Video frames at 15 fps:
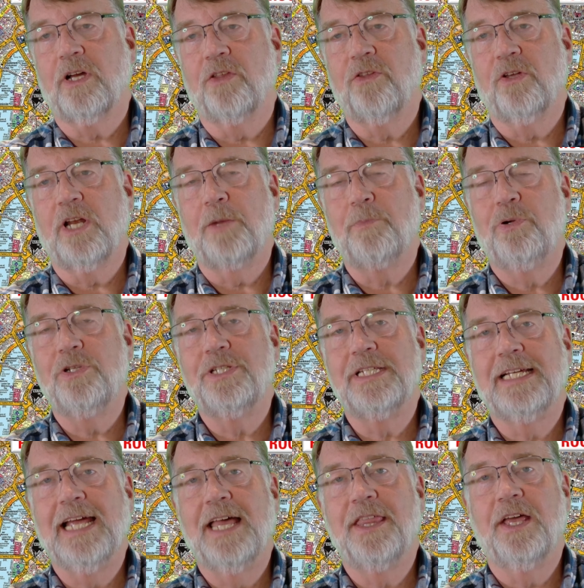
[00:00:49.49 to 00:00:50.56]
I thought I'd put
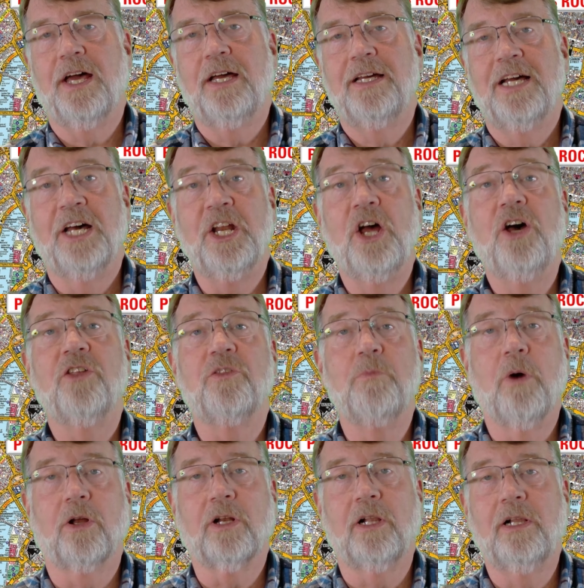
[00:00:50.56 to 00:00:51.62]
together an Earth
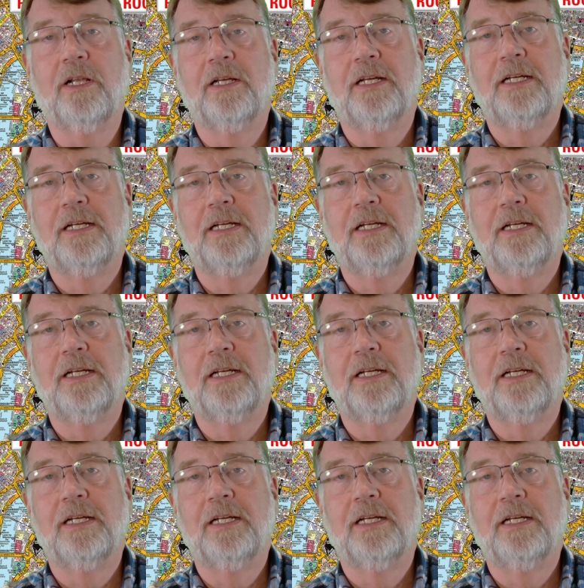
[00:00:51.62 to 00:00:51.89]
model